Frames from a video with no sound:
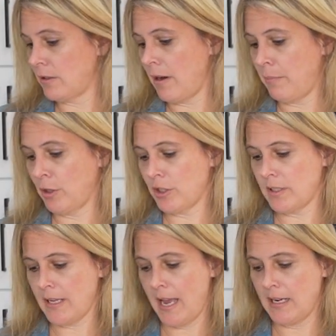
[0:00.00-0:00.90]
so I
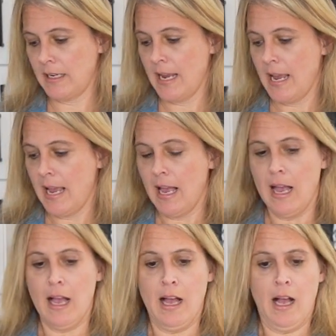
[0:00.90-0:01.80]
purchased that.
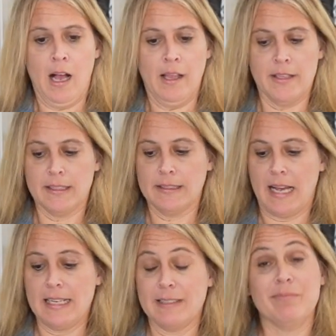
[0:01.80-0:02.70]

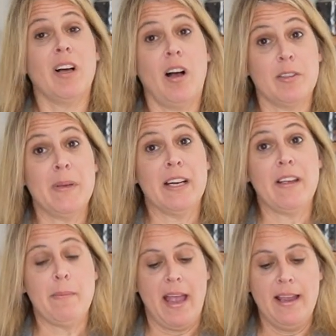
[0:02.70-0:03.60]
Speaking of
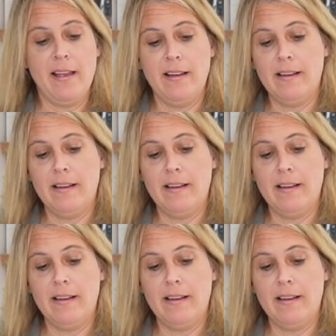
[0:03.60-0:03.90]
eBay,